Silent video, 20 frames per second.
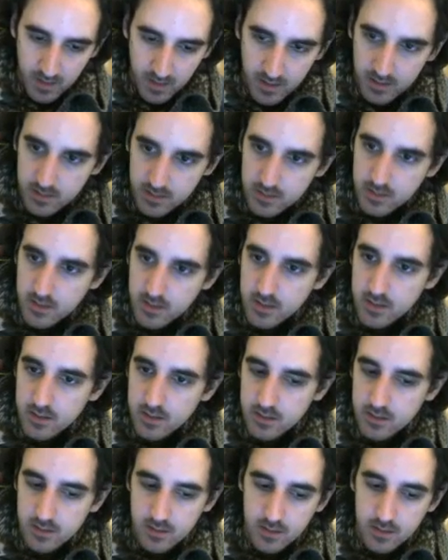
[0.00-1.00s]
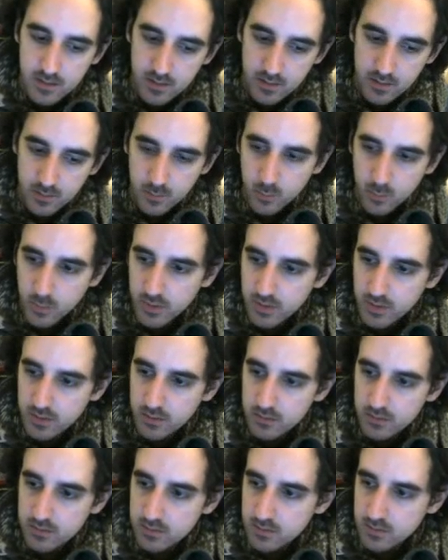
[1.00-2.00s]
and then we
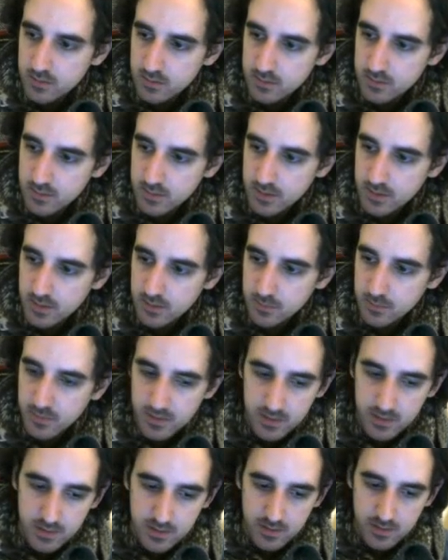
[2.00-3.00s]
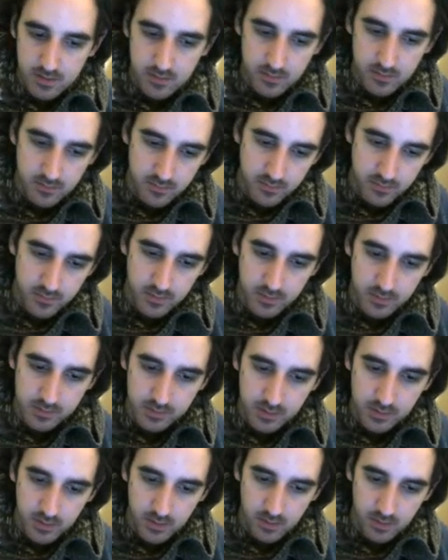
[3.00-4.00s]
use this image for
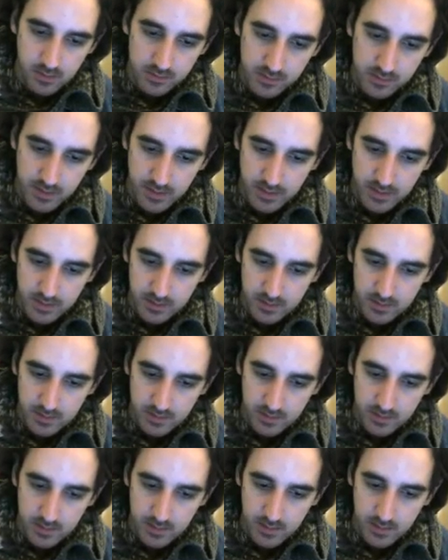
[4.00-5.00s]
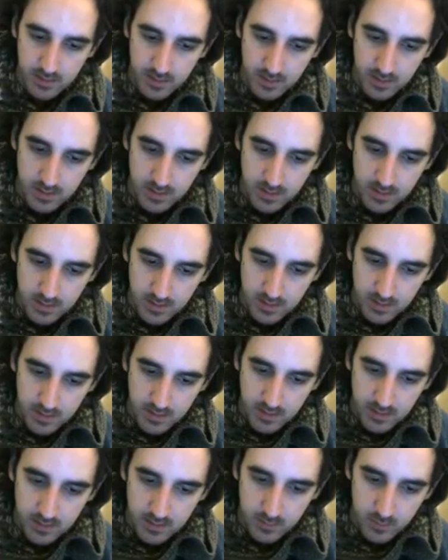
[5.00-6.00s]
color gain,
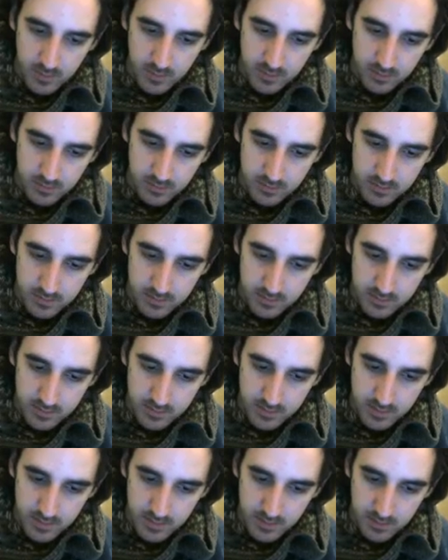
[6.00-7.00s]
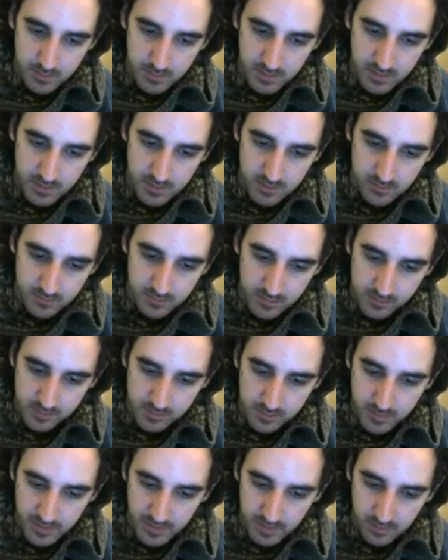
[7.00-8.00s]
and then we use this image for
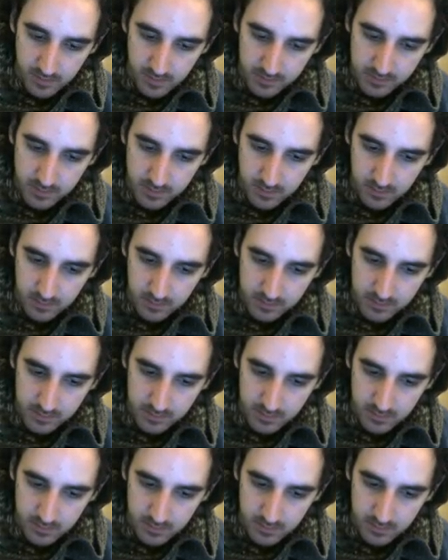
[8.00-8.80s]
specular color.